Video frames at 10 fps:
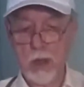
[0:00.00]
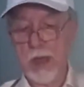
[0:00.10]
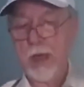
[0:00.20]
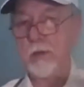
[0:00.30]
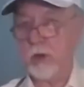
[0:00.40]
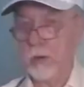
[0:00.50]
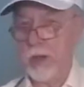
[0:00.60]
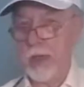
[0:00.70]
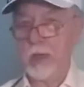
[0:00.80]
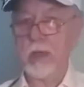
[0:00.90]
on
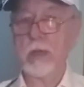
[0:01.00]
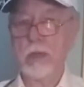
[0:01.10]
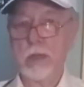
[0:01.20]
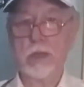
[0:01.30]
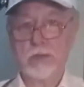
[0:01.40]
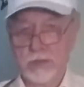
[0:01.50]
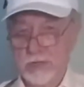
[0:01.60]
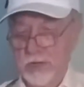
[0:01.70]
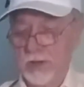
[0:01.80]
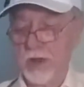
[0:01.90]
duty, it's
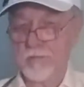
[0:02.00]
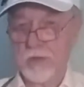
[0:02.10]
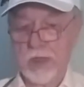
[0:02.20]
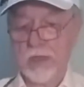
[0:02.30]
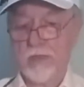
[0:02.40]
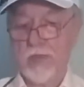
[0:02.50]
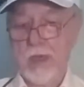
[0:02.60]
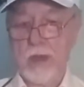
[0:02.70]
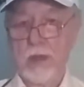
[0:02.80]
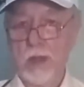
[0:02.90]
significant
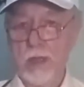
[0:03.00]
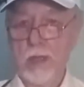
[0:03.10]
then.